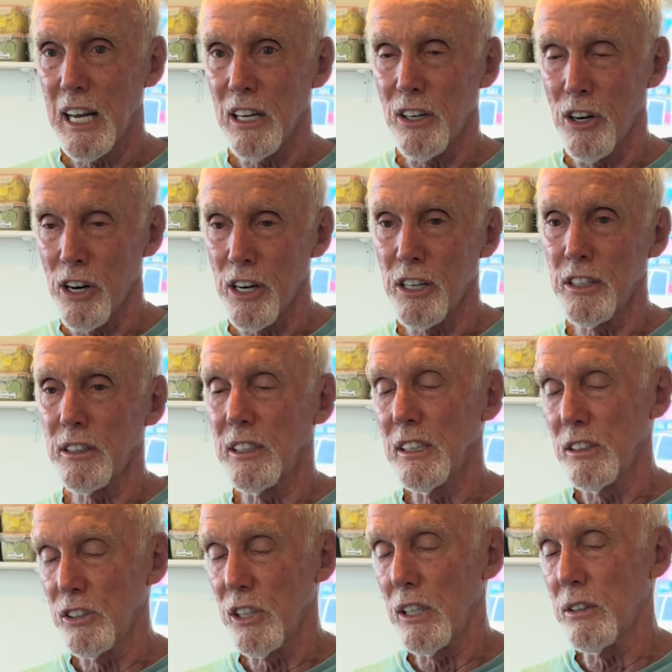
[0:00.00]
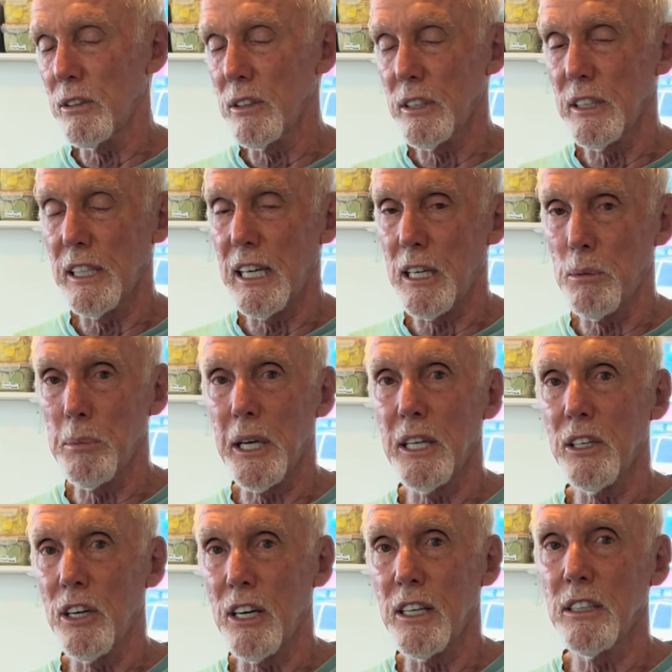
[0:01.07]
art in general and handmade
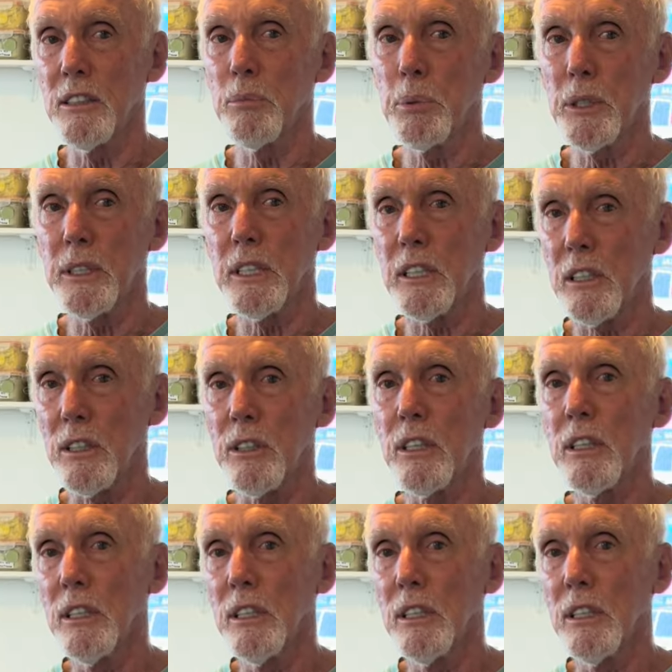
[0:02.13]
art in particular.